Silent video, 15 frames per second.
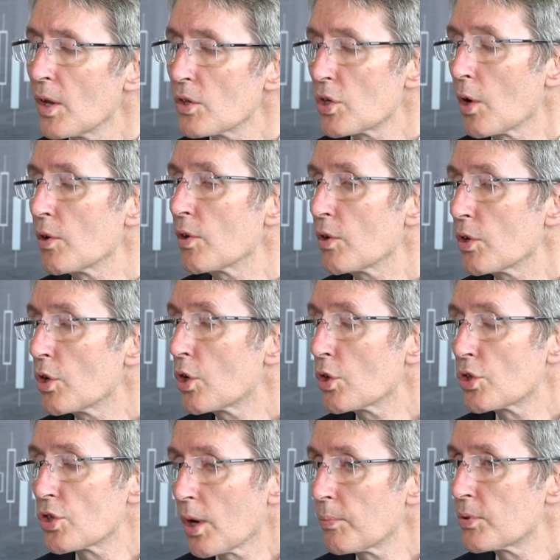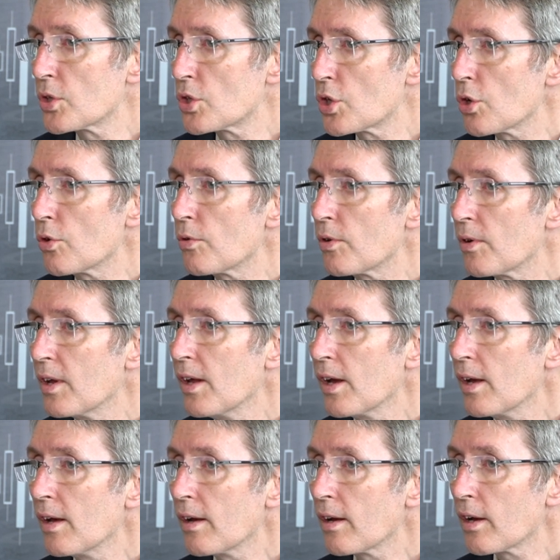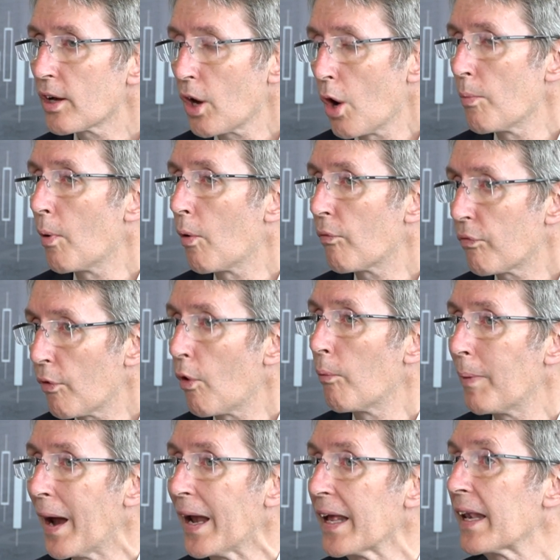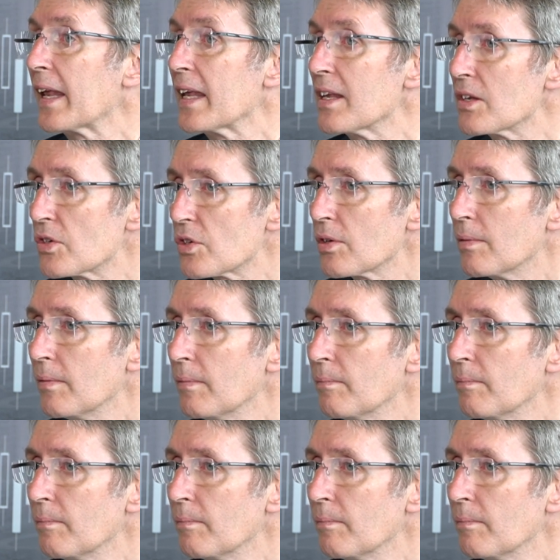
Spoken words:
So you can substitute cobalt for manganese.